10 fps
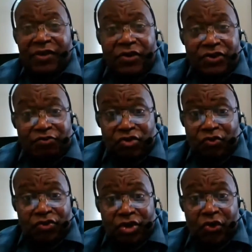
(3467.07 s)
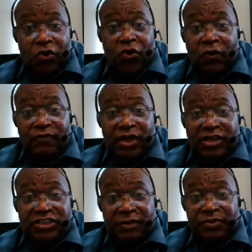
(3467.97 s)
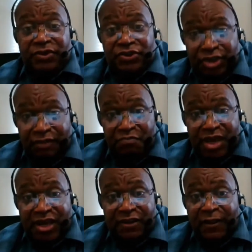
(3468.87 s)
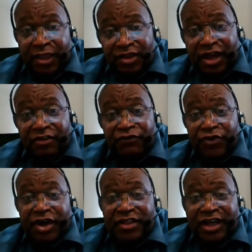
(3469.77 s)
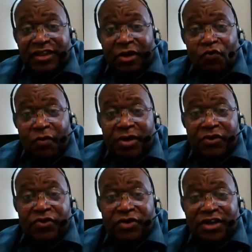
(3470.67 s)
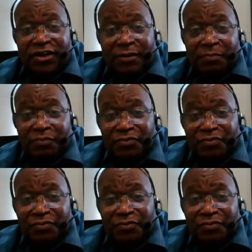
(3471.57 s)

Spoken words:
they go home, they sleep in the same bed, not afraid that woman could kill him.